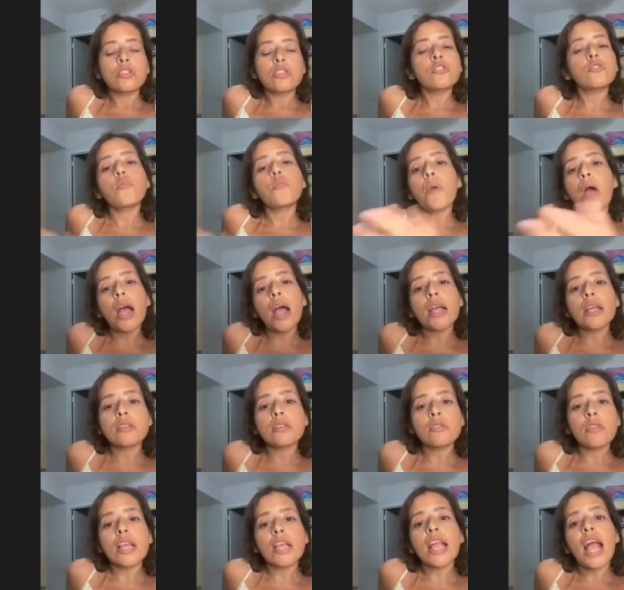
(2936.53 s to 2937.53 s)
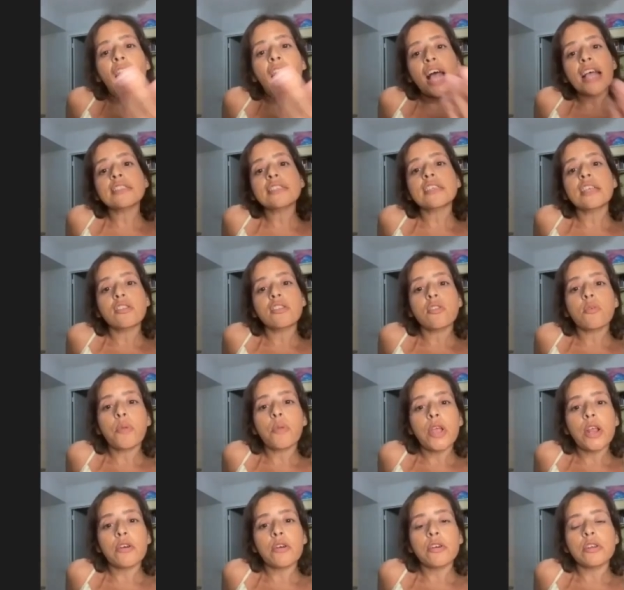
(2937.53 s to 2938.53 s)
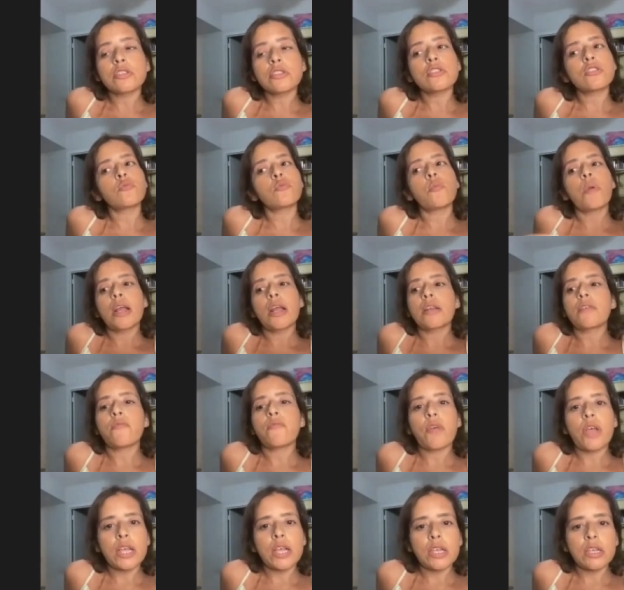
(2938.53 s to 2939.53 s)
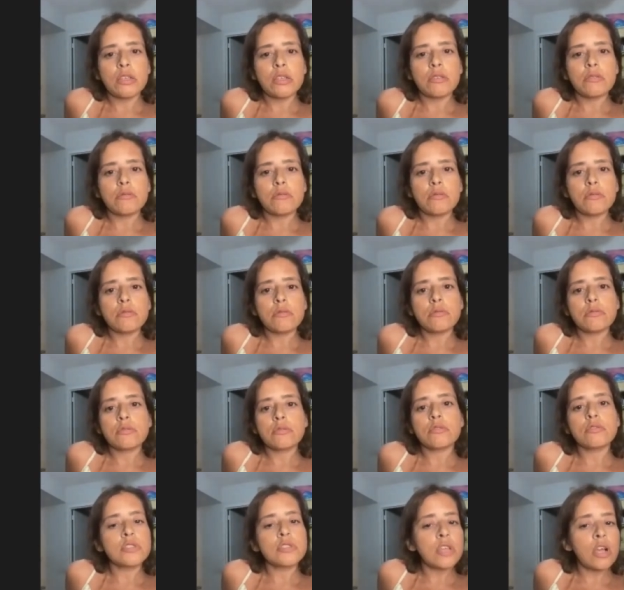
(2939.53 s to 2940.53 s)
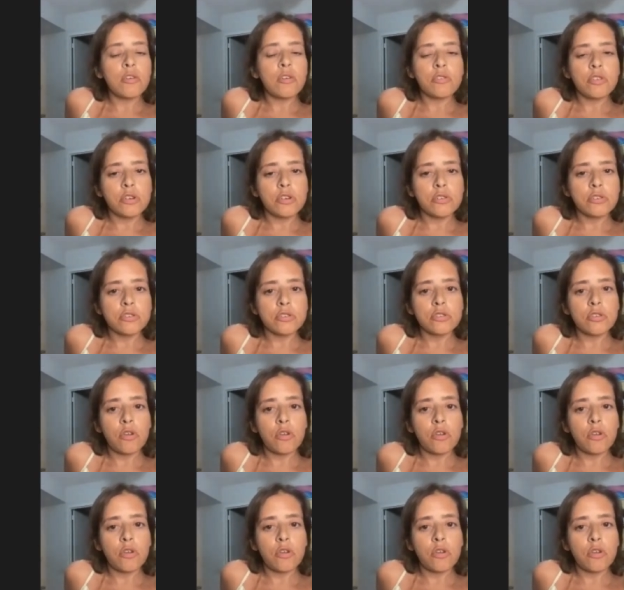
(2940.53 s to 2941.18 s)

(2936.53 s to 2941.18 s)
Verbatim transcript: do you mind like asking the parent, do you mind if I tell your